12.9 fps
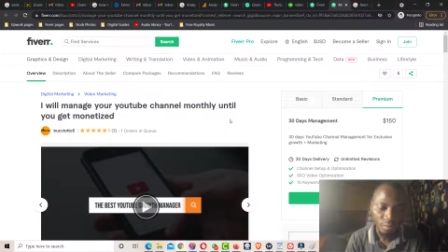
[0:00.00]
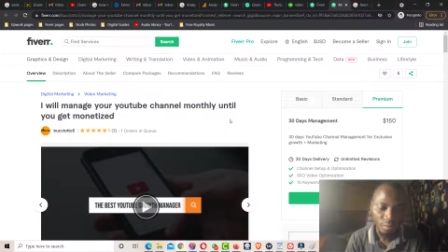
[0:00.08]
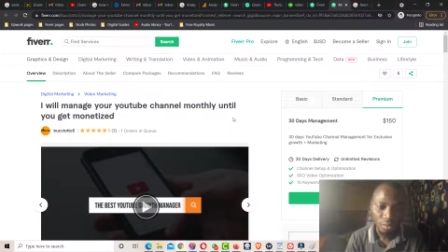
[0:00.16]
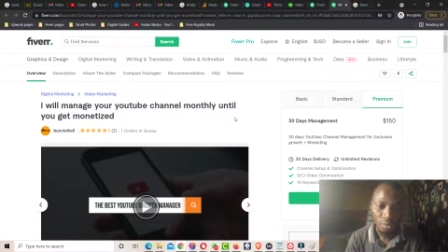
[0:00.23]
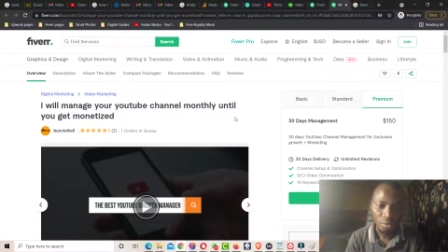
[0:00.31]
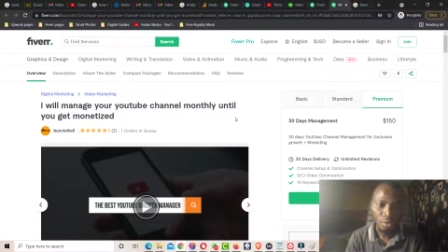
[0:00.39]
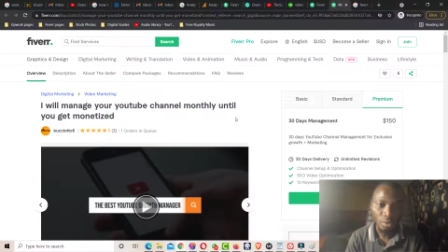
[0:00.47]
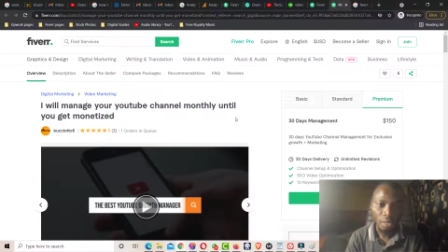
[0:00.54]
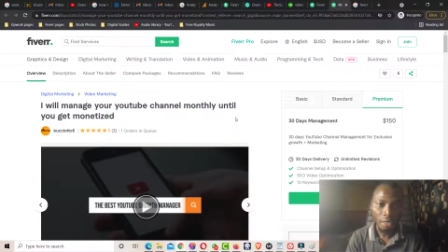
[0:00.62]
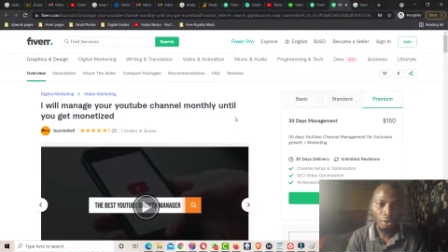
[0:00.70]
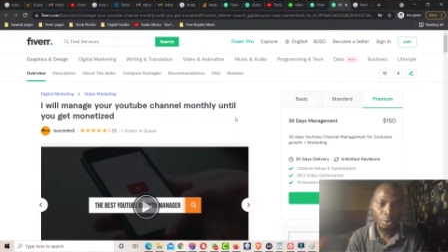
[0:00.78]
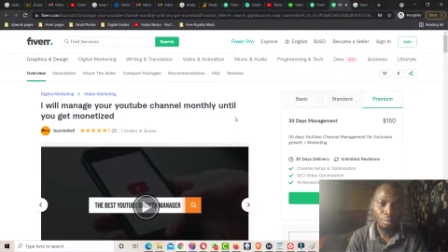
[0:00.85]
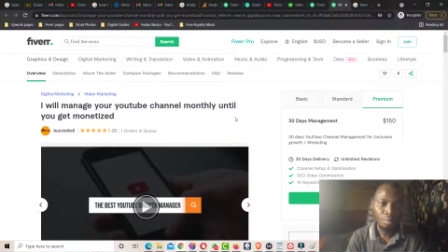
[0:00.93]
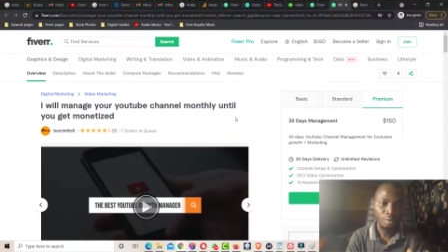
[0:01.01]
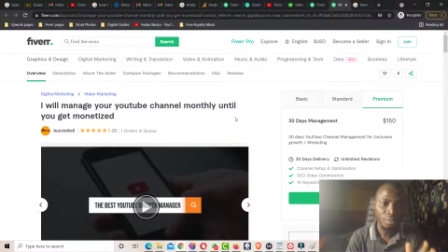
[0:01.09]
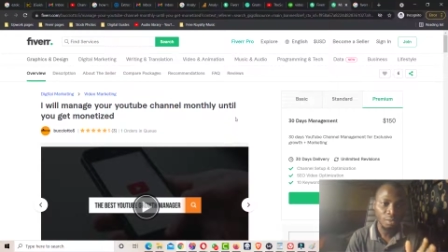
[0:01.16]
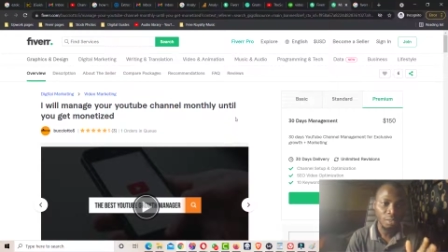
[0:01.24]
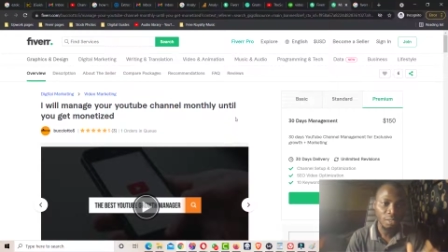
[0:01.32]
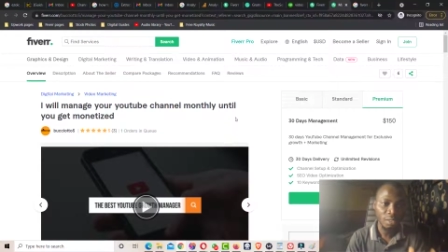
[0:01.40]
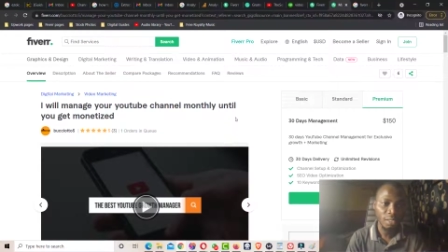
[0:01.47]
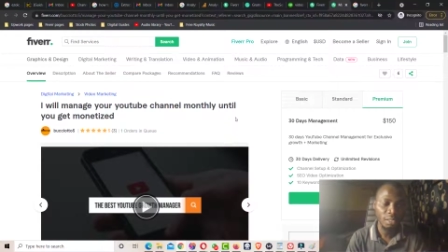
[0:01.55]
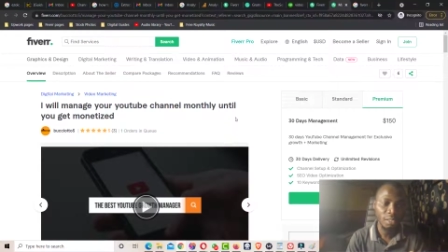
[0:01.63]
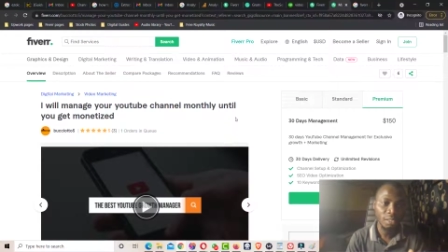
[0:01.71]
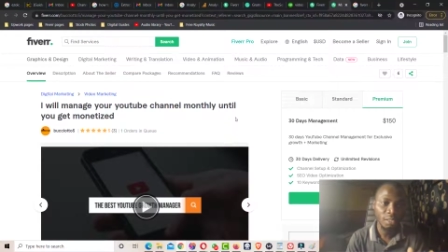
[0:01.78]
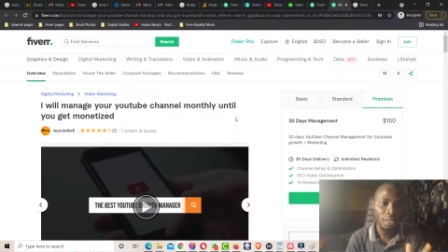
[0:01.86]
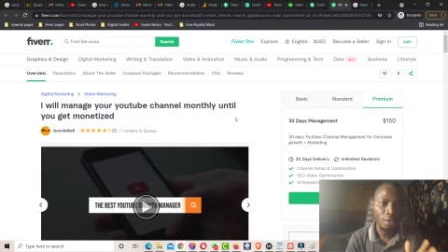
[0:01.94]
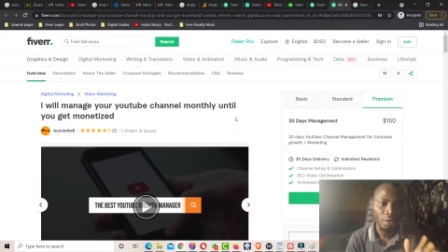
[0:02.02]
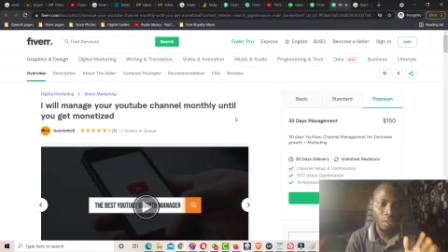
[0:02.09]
So I hope you understand this. I